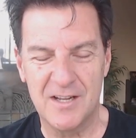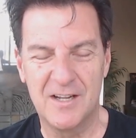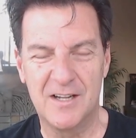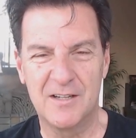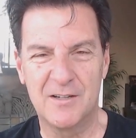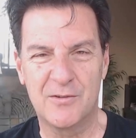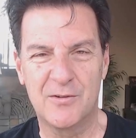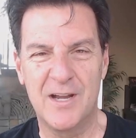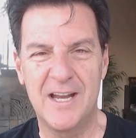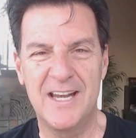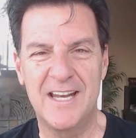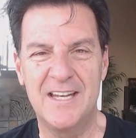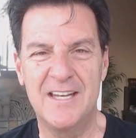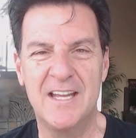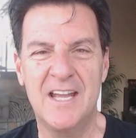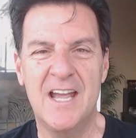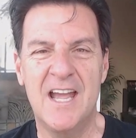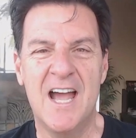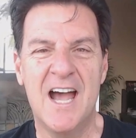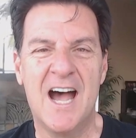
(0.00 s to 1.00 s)
created.
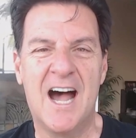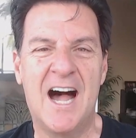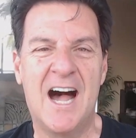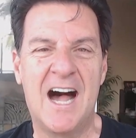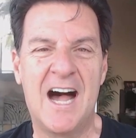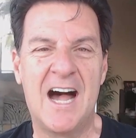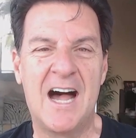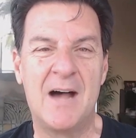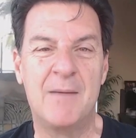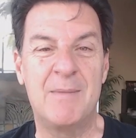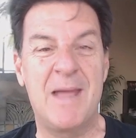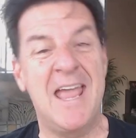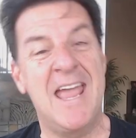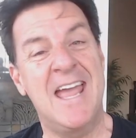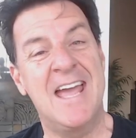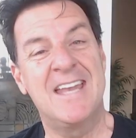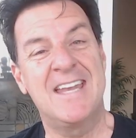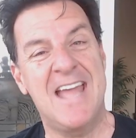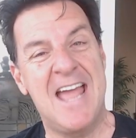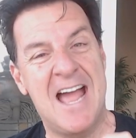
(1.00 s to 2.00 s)

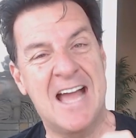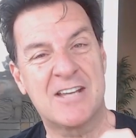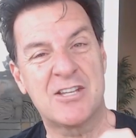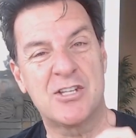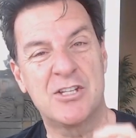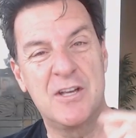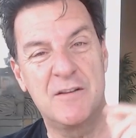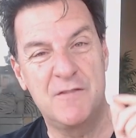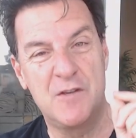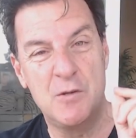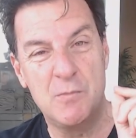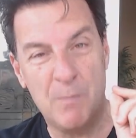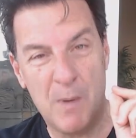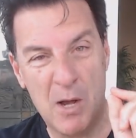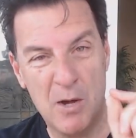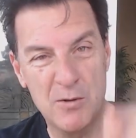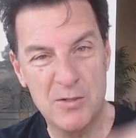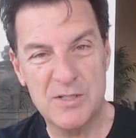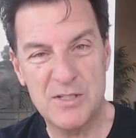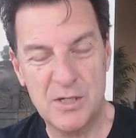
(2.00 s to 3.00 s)
And actually, if you
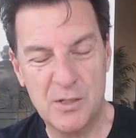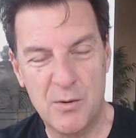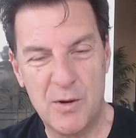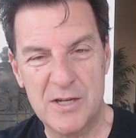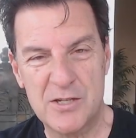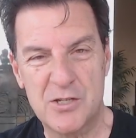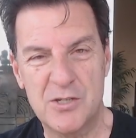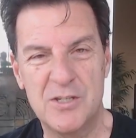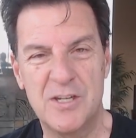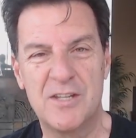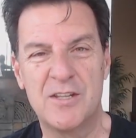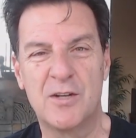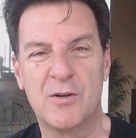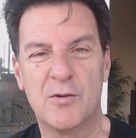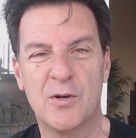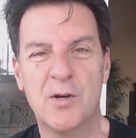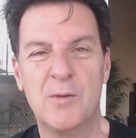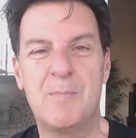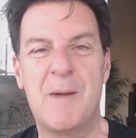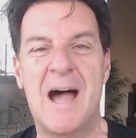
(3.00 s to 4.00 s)
post a question in the
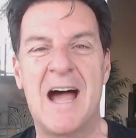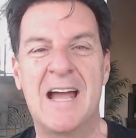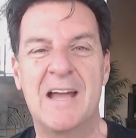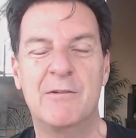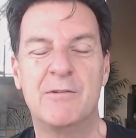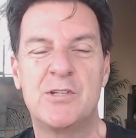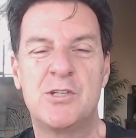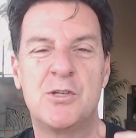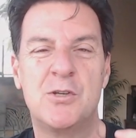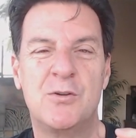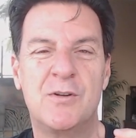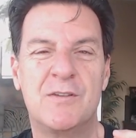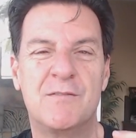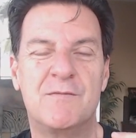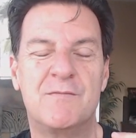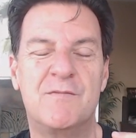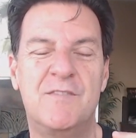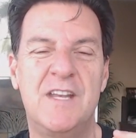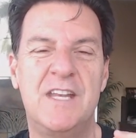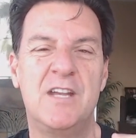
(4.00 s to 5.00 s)
group, I shoot a
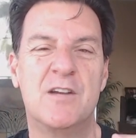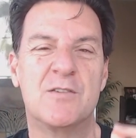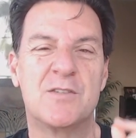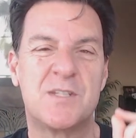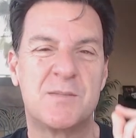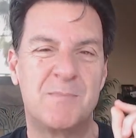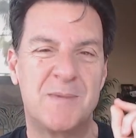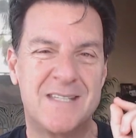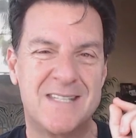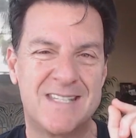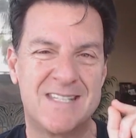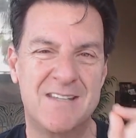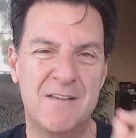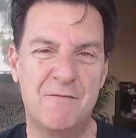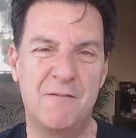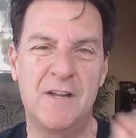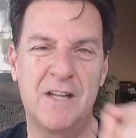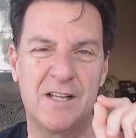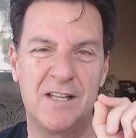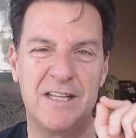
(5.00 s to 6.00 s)
video
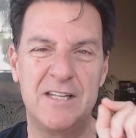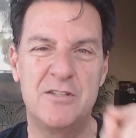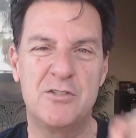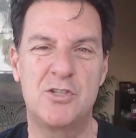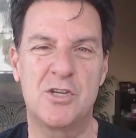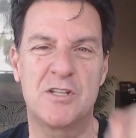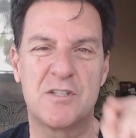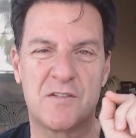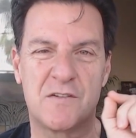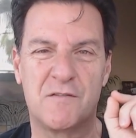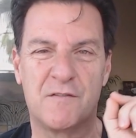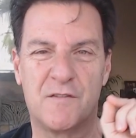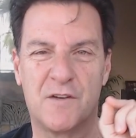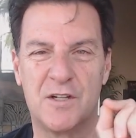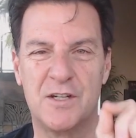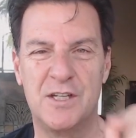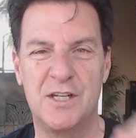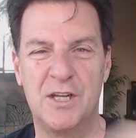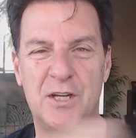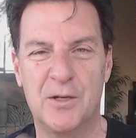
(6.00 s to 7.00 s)
specifically just
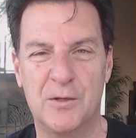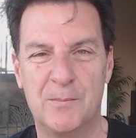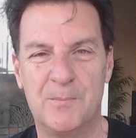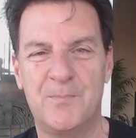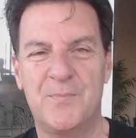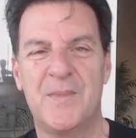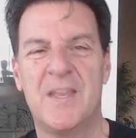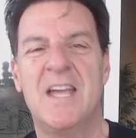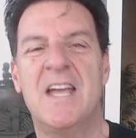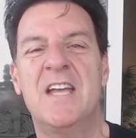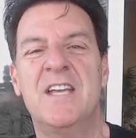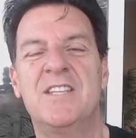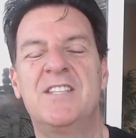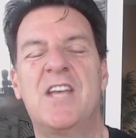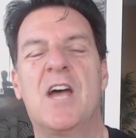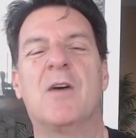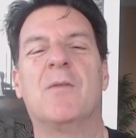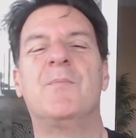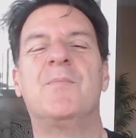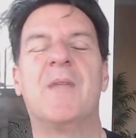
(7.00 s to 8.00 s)
for you.
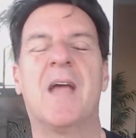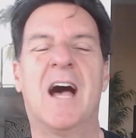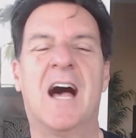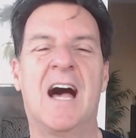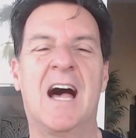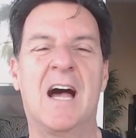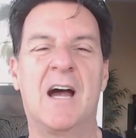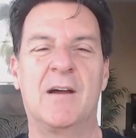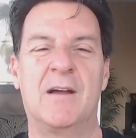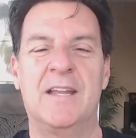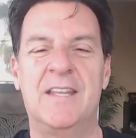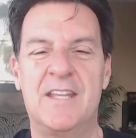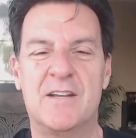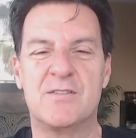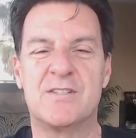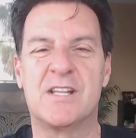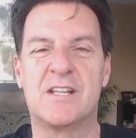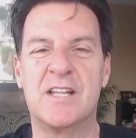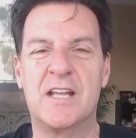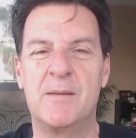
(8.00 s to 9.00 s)
So, and
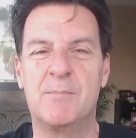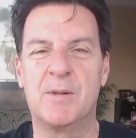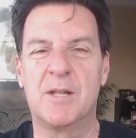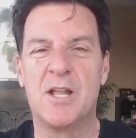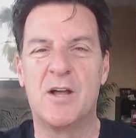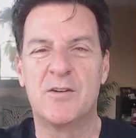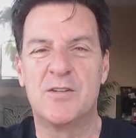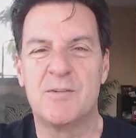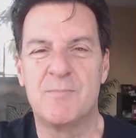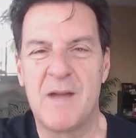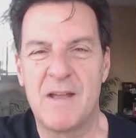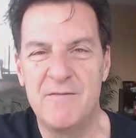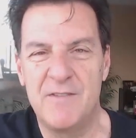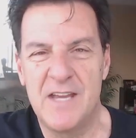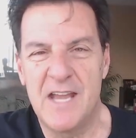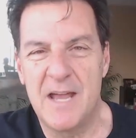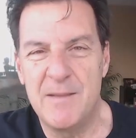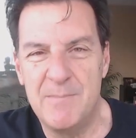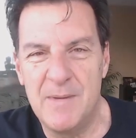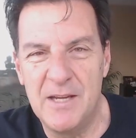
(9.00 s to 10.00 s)
there's a link below to my
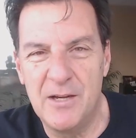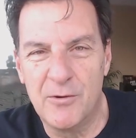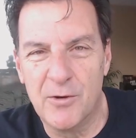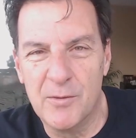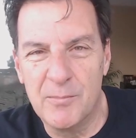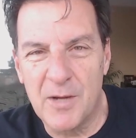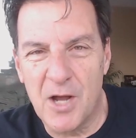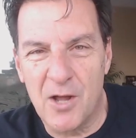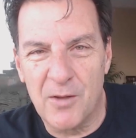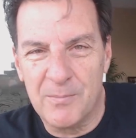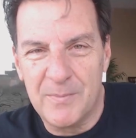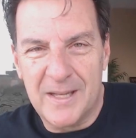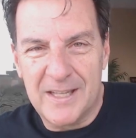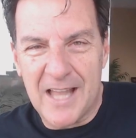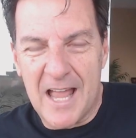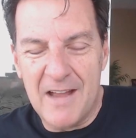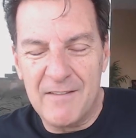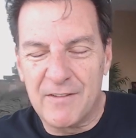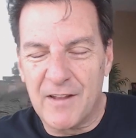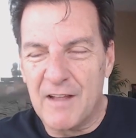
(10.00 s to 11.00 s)
VIP group called
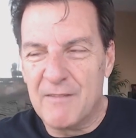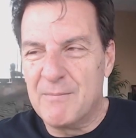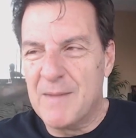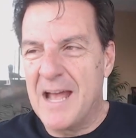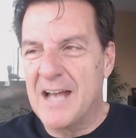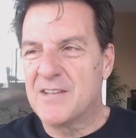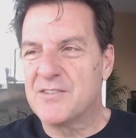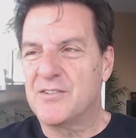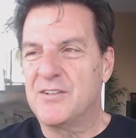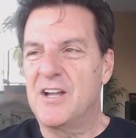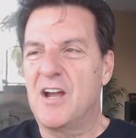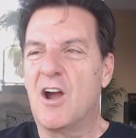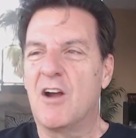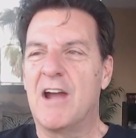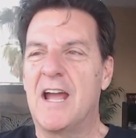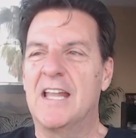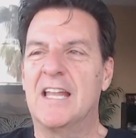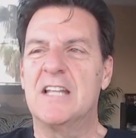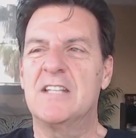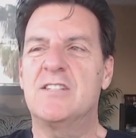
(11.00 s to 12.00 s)
Midlife Love Mastery. All
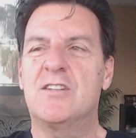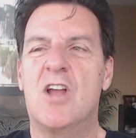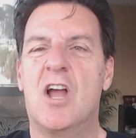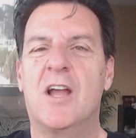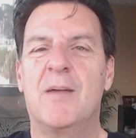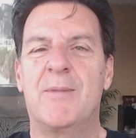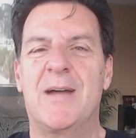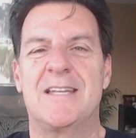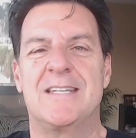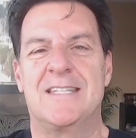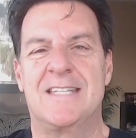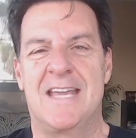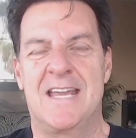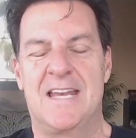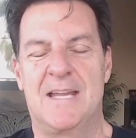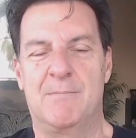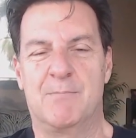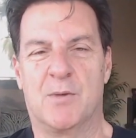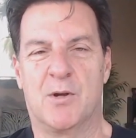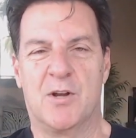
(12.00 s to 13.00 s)
right, let's talk about
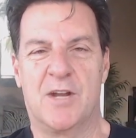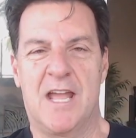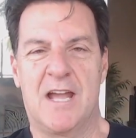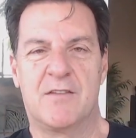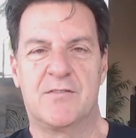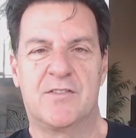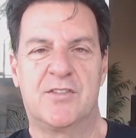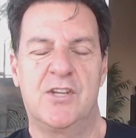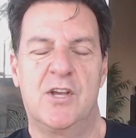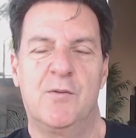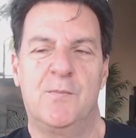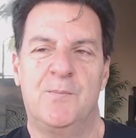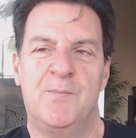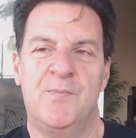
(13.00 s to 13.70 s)
dating burnout. So,